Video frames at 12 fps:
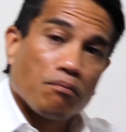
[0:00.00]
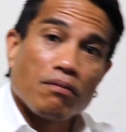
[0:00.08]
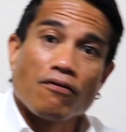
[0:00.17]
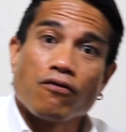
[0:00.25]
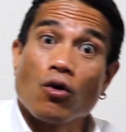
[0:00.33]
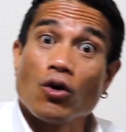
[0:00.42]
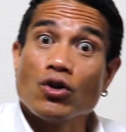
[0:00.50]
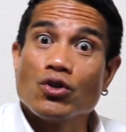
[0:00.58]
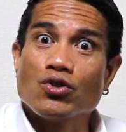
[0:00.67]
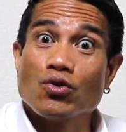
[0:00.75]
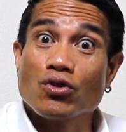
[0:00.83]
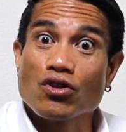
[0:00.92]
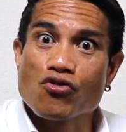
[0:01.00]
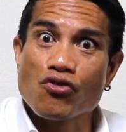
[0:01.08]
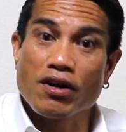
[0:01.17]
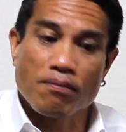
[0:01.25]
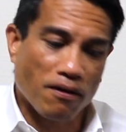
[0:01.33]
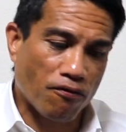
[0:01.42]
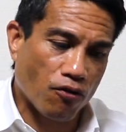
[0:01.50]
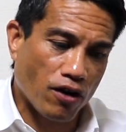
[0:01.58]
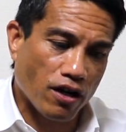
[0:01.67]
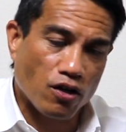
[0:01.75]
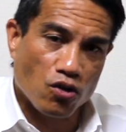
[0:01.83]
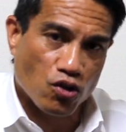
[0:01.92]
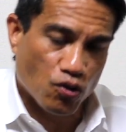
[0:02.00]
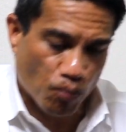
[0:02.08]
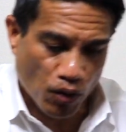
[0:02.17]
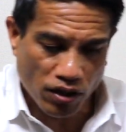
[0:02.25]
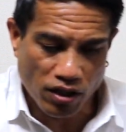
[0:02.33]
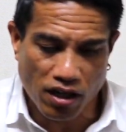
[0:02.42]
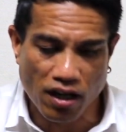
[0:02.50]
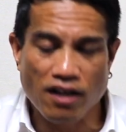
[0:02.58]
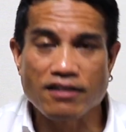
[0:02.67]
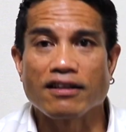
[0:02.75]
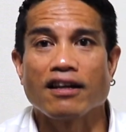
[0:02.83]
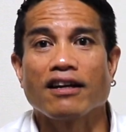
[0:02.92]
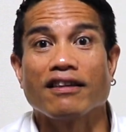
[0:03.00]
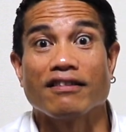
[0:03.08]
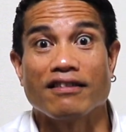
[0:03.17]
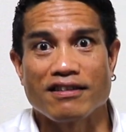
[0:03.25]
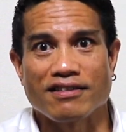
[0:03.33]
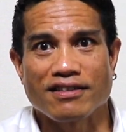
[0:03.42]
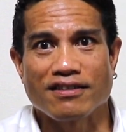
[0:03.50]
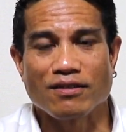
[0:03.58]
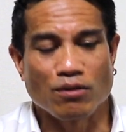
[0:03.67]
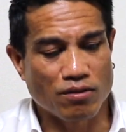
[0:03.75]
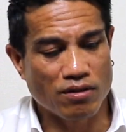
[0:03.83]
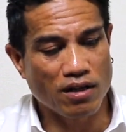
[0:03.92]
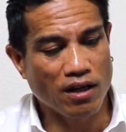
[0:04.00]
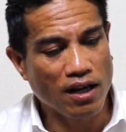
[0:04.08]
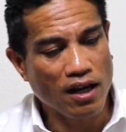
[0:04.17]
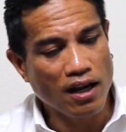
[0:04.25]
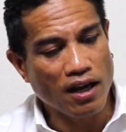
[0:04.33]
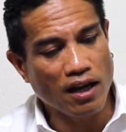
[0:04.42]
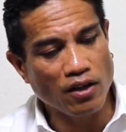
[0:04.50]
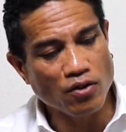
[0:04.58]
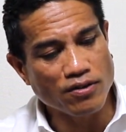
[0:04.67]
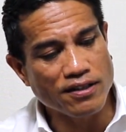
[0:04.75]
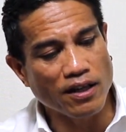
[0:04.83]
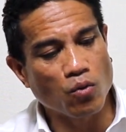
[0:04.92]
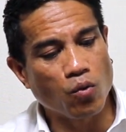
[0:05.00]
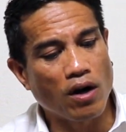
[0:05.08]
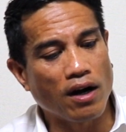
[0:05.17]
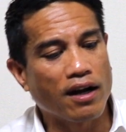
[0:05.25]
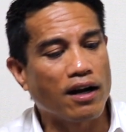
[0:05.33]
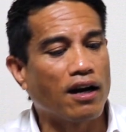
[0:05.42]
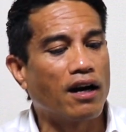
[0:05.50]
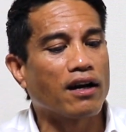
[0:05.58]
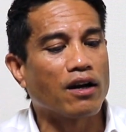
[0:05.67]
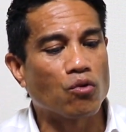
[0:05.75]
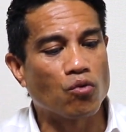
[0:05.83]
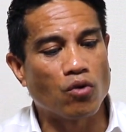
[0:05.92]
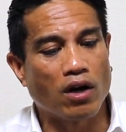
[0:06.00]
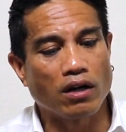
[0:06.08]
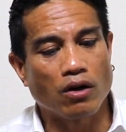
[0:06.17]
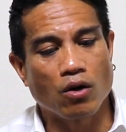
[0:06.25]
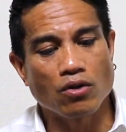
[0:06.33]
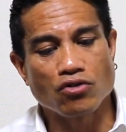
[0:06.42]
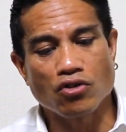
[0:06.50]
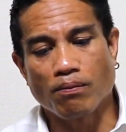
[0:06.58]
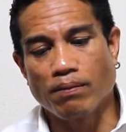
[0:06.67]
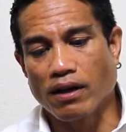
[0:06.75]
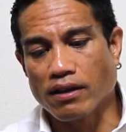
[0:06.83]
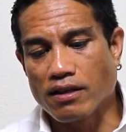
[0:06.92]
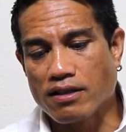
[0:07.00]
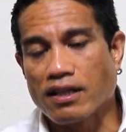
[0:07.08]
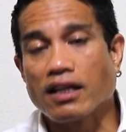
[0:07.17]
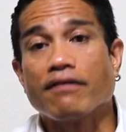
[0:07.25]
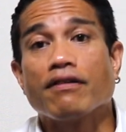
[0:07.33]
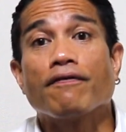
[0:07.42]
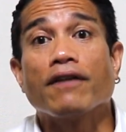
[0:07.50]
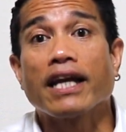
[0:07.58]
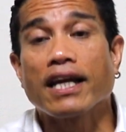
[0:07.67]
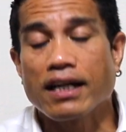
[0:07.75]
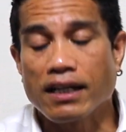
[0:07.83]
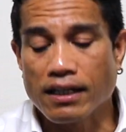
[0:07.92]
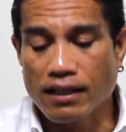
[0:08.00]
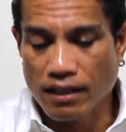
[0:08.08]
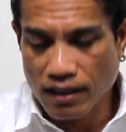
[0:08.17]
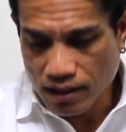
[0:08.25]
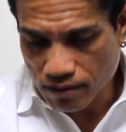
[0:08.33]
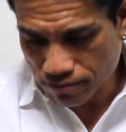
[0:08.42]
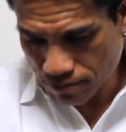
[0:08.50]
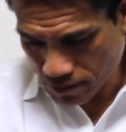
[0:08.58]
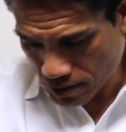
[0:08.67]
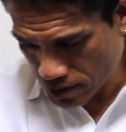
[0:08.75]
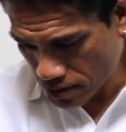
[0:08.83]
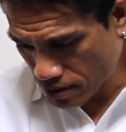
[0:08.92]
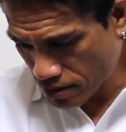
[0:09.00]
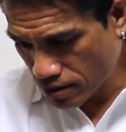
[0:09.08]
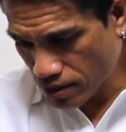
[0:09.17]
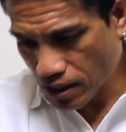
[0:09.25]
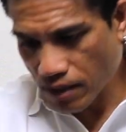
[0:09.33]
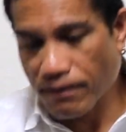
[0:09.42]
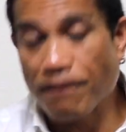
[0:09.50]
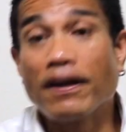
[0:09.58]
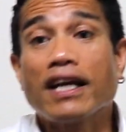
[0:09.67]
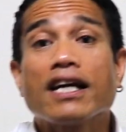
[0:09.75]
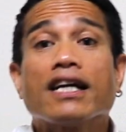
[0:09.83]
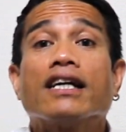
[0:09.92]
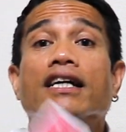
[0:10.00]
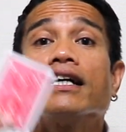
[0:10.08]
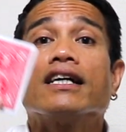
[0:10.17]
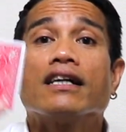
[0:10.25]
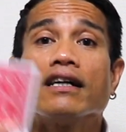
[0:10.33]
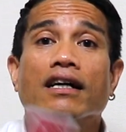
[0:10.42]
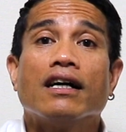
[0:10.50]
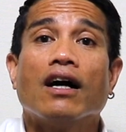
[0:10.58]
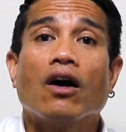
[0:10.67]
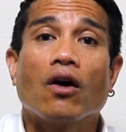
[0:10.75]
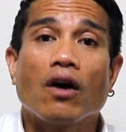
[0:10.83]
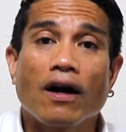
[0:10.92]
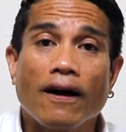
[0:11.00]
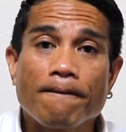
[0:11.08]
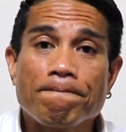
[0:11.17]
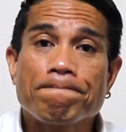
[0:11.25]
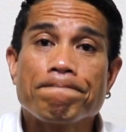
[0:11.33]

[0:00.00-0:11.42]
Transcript: Before you do the trick, my friend, you spread the cards like this, alright? And you take one card and run on top like this and give it a flick. Give it a flick. Alright?